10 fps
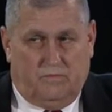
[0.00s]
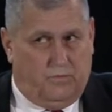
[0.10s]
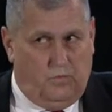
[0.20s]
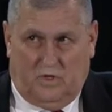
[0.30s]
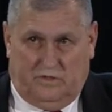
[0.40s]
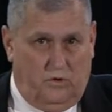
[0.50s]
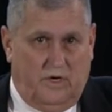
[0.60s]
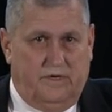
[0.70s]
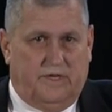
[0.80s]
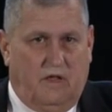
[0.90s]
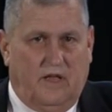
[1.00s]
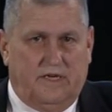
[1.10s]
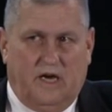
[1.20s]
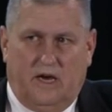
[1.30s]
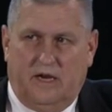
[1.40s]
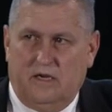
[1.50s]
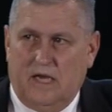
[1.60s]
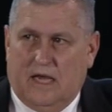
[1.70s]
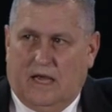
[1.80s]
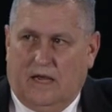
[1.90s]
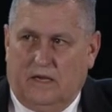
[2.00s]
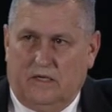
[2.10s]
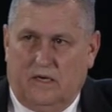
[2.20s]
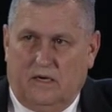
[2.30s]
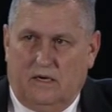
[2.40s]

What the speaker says: will do it until I die. And